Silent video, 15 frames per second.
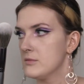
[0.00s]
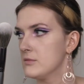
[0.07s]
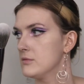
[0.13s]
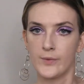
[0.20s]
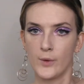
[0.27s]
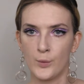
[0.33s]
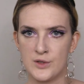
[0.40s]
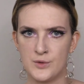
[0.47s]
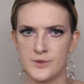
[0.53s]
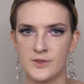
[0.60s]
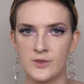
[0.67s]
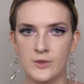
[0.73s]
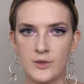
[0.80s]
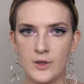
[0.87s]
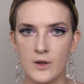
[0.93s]
which was an
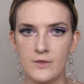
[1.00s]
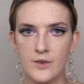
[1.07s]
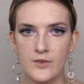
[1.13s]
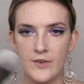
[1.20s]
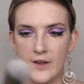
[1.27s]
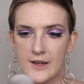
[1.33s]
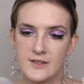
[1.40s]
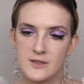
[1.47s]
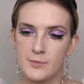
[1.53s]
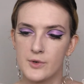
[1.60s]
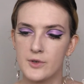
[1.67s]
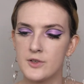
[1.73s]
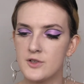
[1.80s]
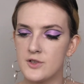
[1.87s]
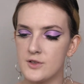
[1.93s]
all-over face
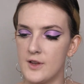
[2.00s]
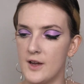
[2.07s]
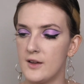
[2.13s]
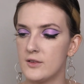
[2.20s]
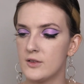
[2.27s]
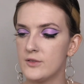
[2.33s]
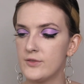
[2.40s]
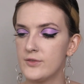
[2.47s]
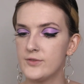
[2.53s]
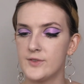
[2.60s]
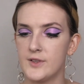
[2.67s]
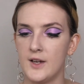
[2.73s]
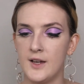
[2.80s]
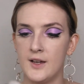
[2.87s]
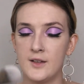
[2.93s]
brush that I loved,
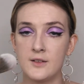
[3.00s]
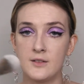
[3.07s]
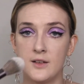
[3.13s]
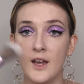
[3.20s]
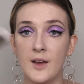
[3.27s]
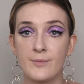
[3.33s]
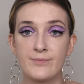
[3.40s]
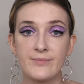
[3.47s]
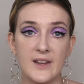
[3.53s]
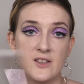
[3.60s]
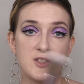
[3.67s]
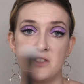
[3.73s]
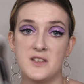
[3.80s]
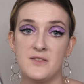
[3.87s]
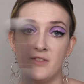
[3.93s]
and yeah, I just
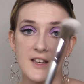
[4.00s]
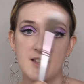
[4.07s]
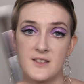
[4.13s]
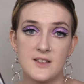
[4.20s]
invested.